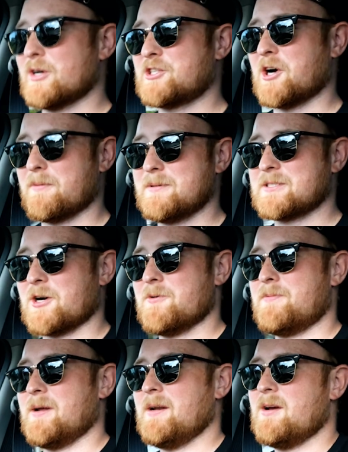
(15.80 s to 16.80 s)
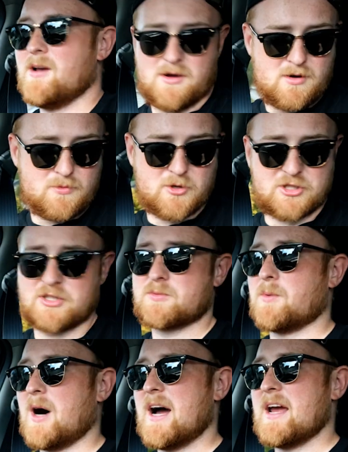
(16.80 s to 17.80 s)
shop is open, which is
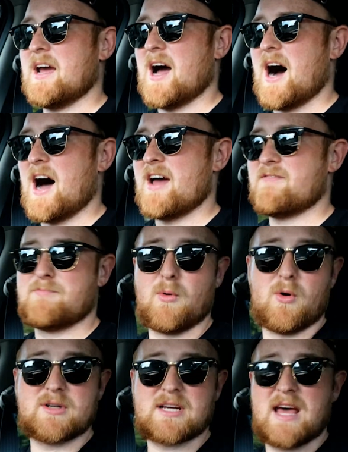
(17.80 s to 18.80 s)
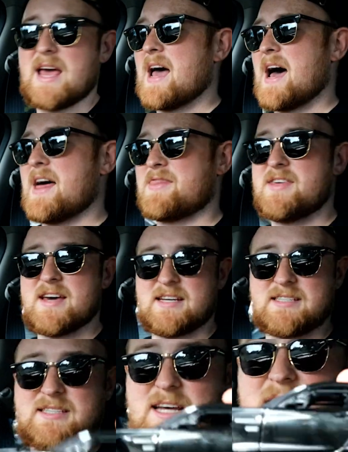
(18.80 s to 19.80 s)
why I've bought a
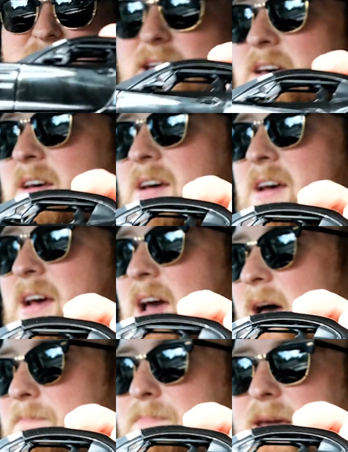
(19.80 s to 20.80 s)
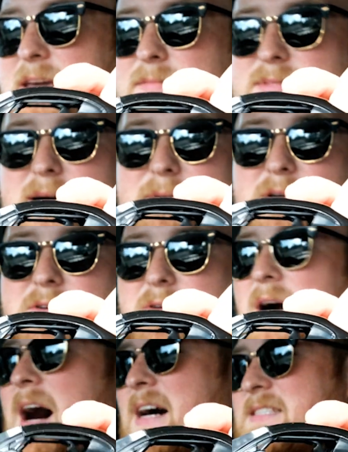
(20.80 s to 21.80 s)
BMW
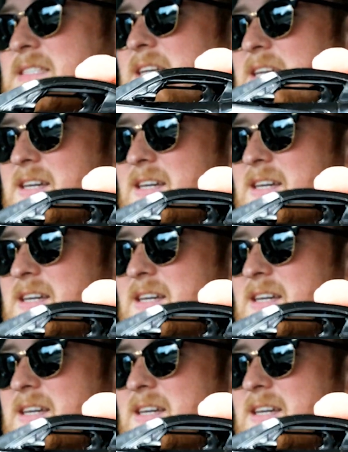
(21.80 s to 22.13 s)
RC